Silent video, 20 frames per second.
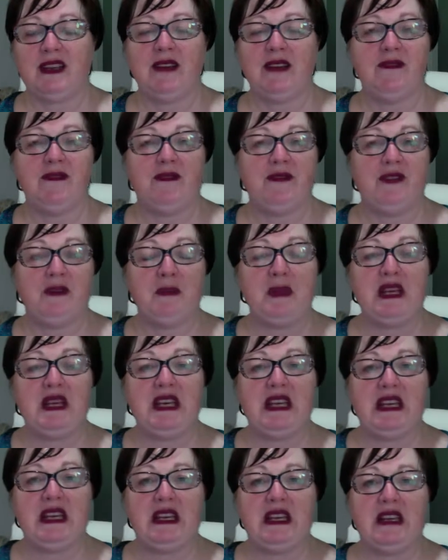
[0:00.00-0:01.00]
And for
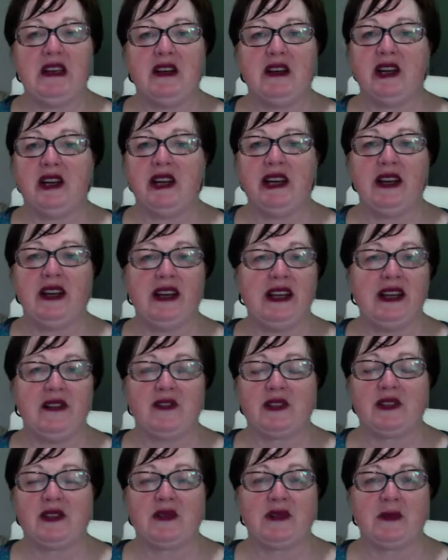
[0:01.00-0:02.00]
me, I only
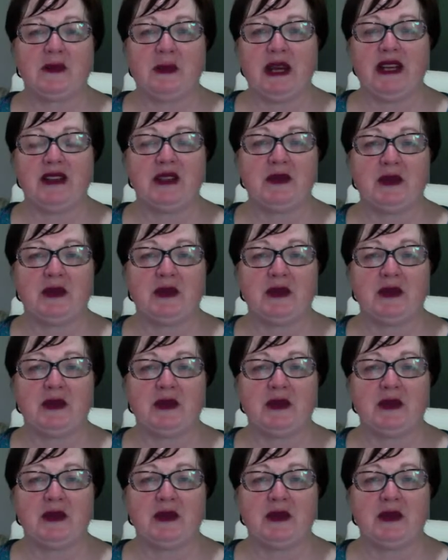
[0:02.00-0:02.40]
have to look back